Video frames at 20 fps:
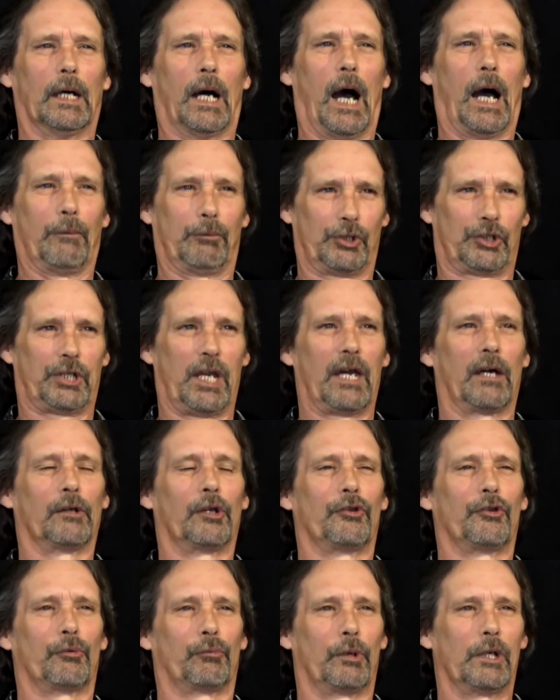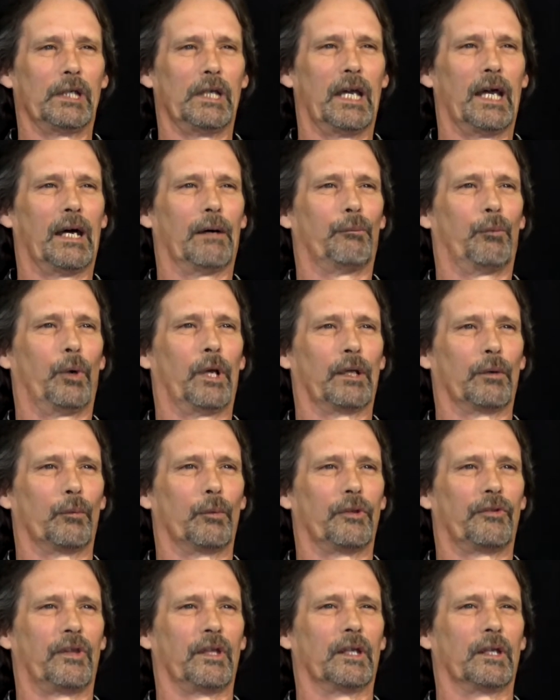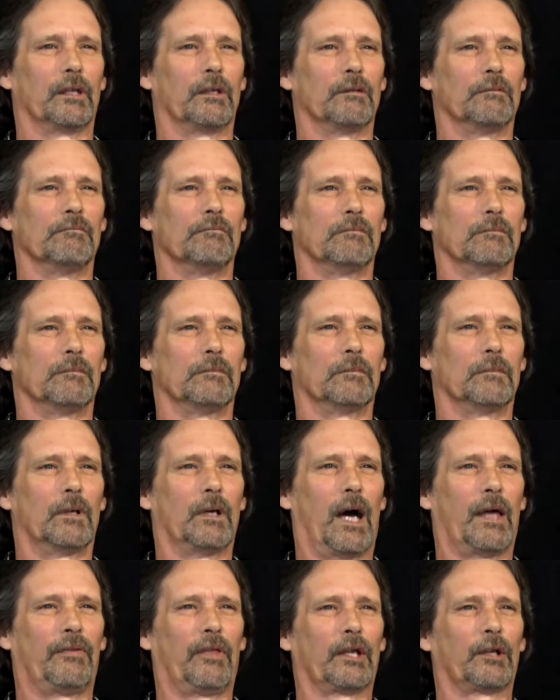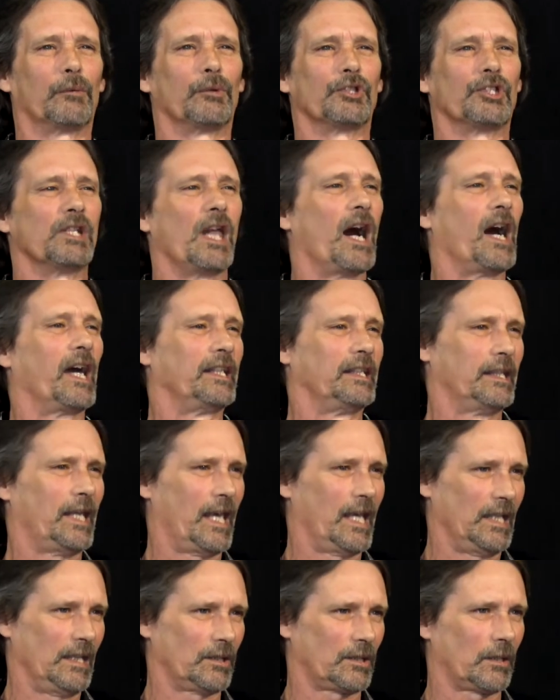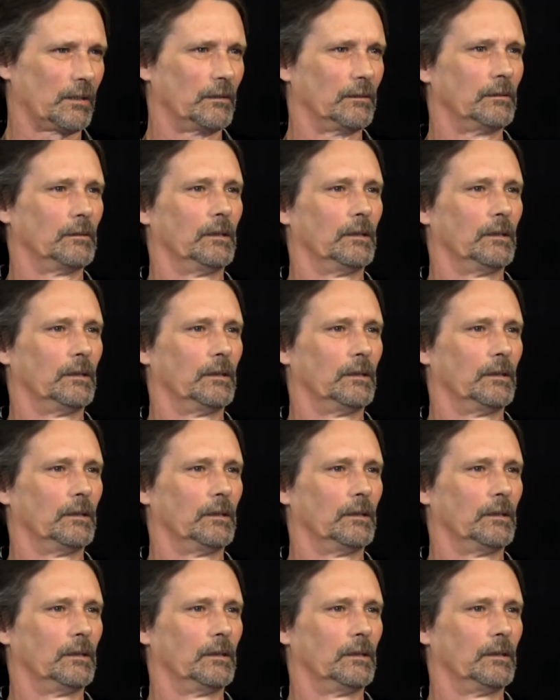I was down in the rehab wing within, I think it was 9 days.